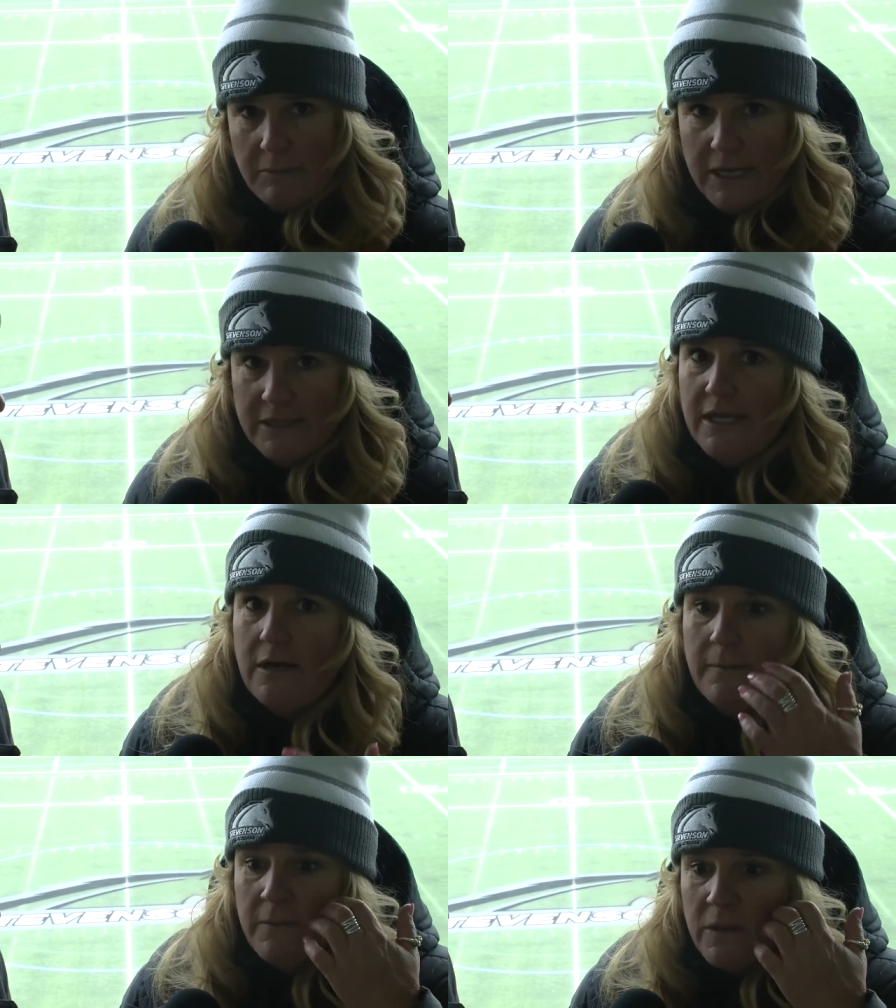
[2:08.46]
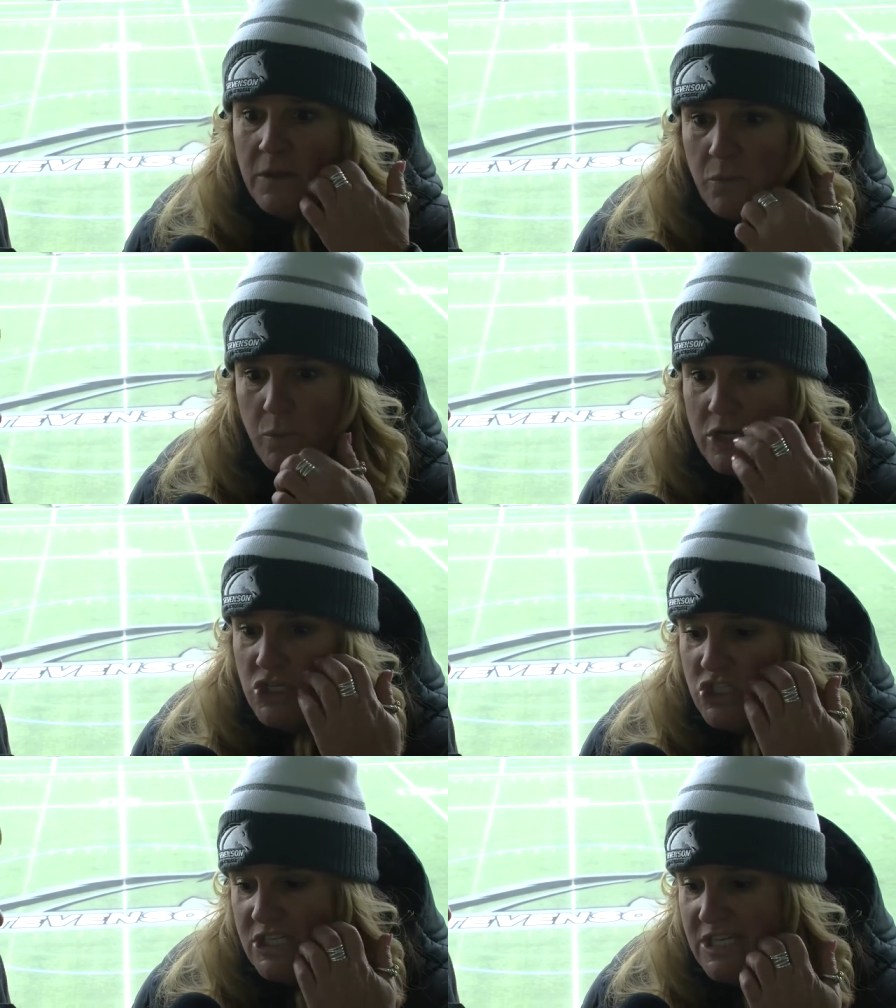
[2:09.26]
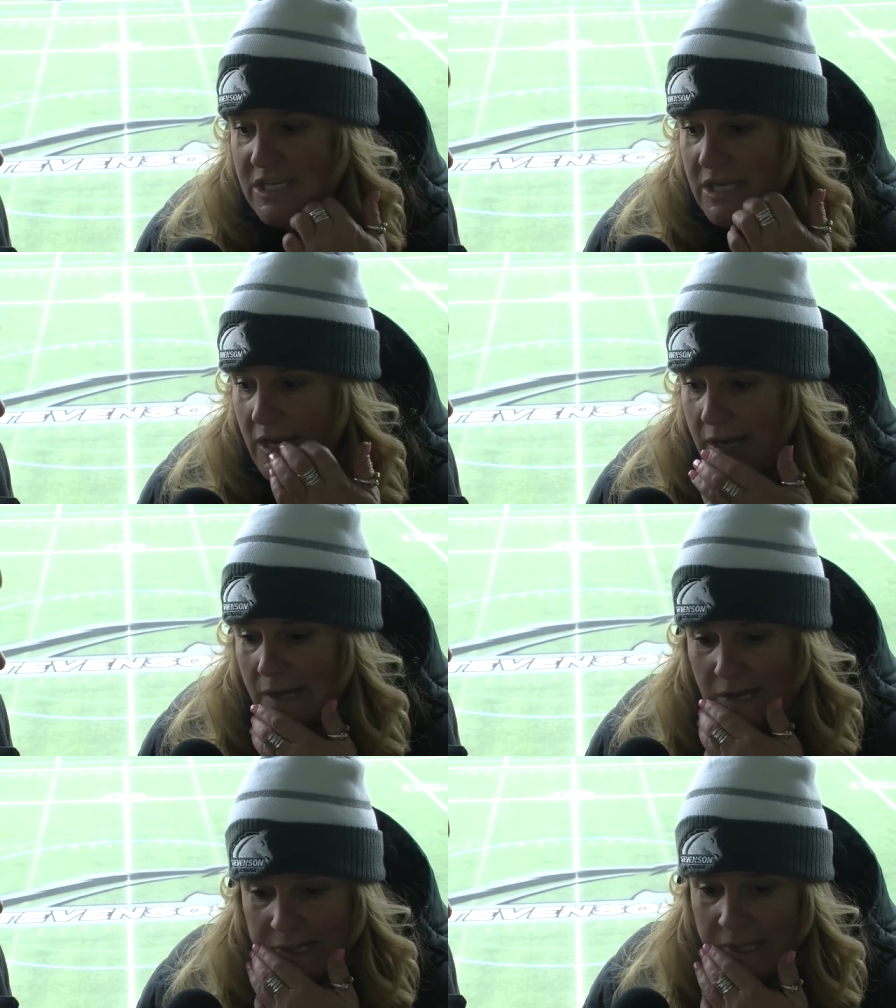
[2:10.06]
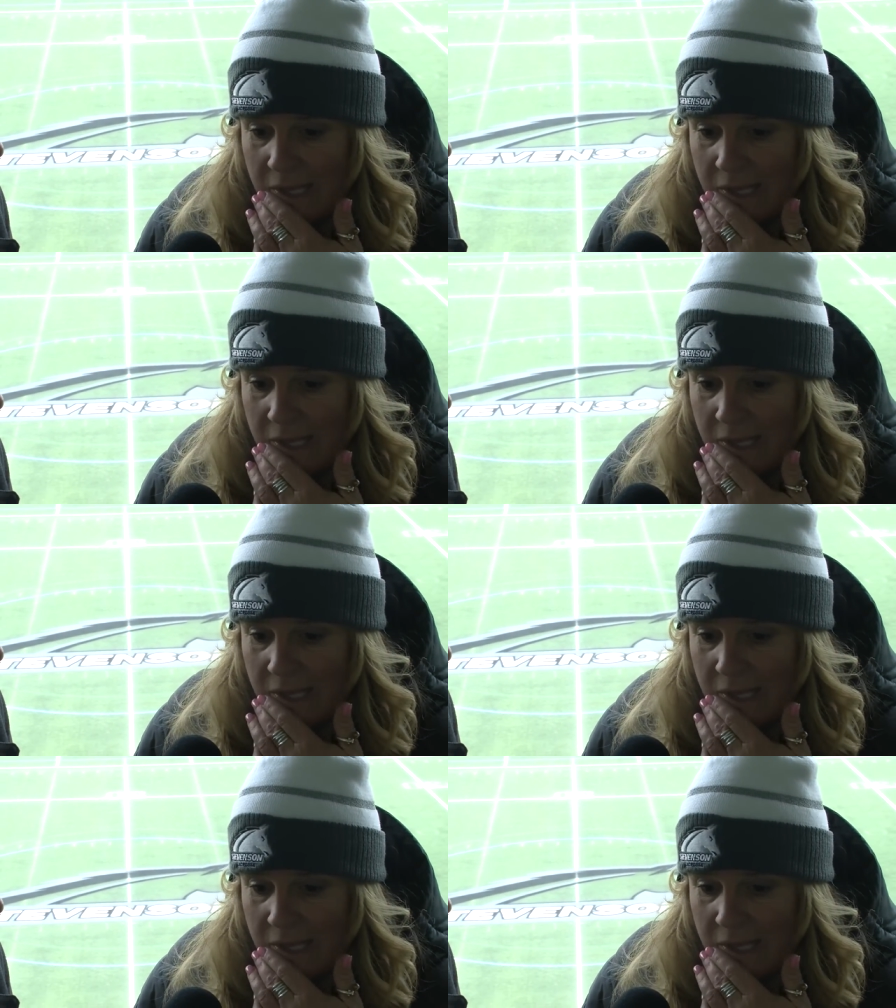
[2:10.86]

back there when she uh,